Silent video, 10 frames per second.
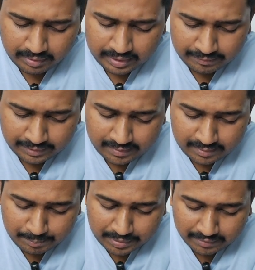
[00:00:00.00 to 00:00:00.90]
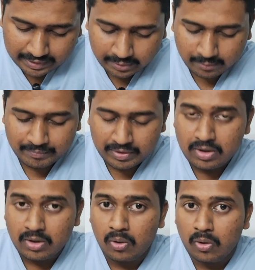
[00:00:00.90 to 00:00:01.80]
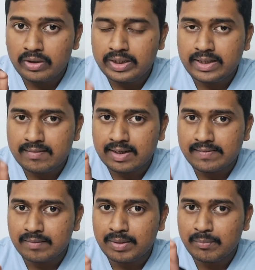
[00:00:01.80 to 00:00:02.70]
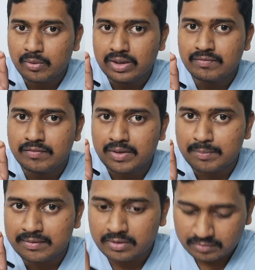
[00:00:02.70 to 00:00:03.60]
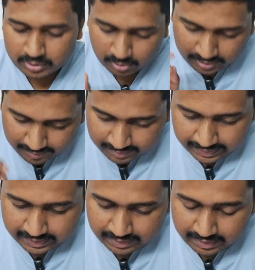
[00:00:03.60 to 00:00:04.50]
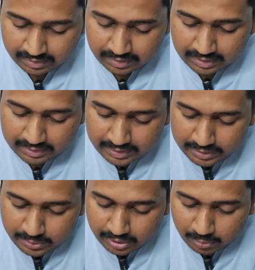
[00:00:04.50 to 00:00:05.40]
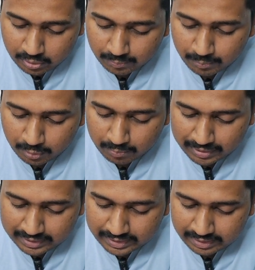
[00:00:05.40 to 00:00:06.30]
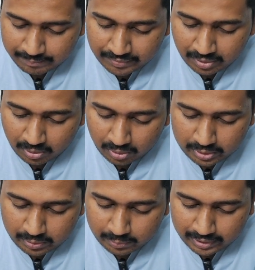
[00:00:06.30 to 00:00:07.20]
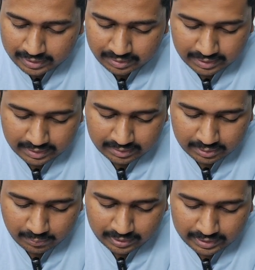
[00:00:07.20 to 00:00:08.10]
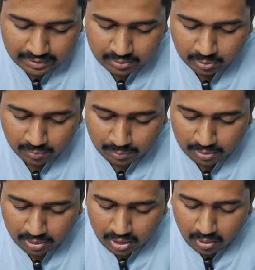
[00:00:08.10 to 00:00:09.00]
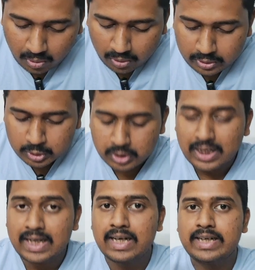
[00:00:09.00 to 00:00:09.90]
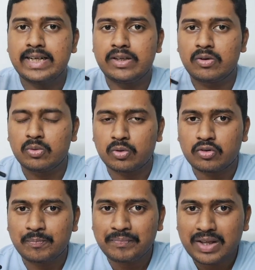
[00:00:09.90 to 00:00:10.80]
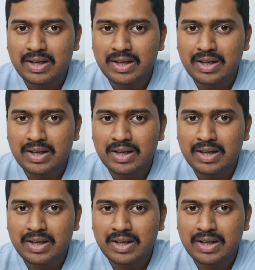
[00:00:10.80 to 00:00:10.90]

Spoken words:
If it is a PYQ or it is answered by more than 50% of the students correctly, then you have to bookmark it, or you have to enter it in the 20th notebook, or you should highlight in your notes.